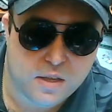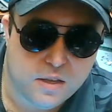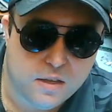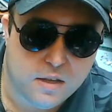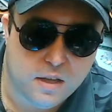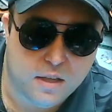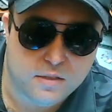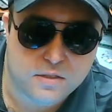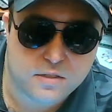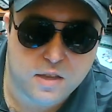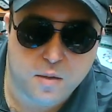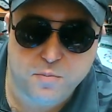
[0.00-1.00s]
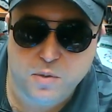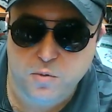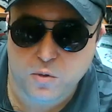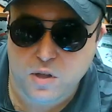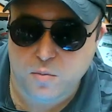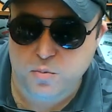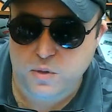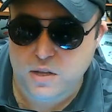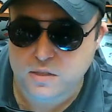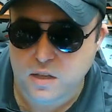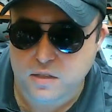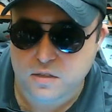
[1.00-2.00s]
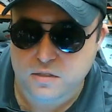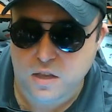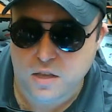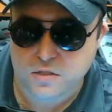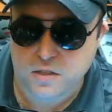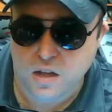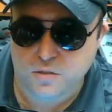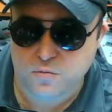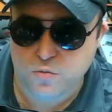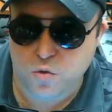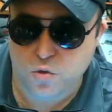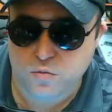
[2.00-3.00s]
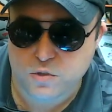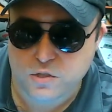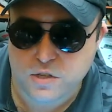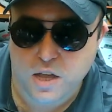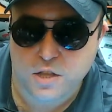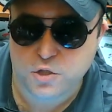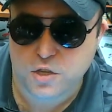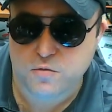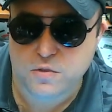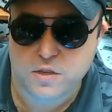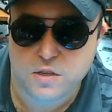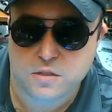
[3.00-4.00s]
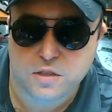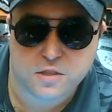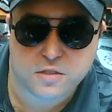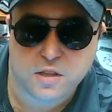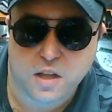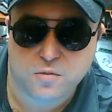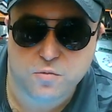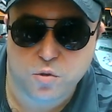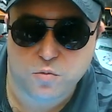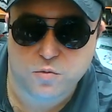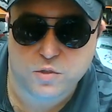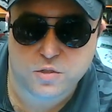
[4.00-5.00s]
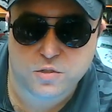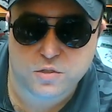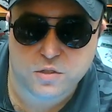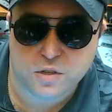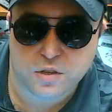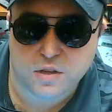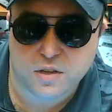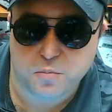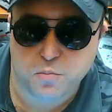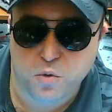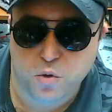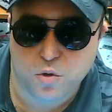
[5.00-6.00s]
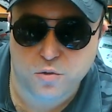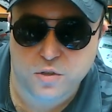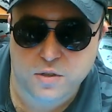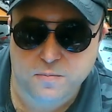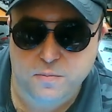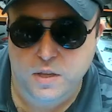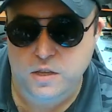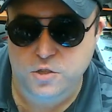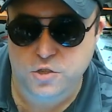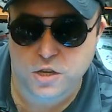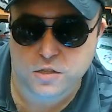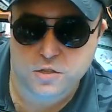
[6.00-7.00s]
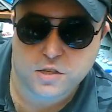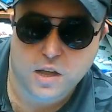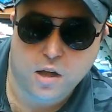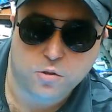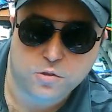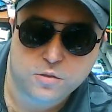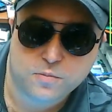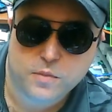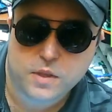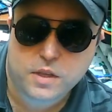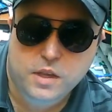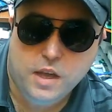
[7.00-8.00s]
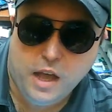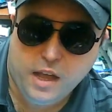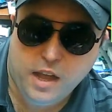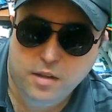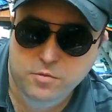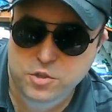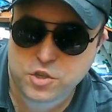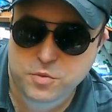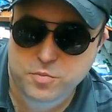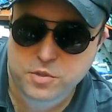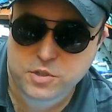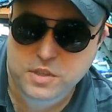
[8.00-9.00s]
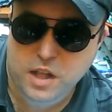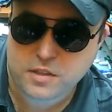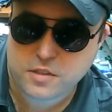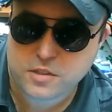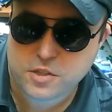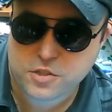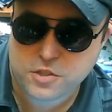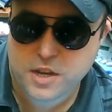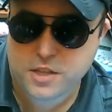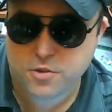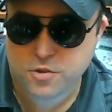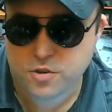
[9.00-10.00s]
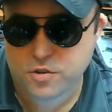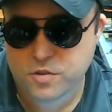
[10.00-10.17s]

and some people complain that it does not work with IJV, it does not work with uh, Reborn check this out I have this chip installed in this radio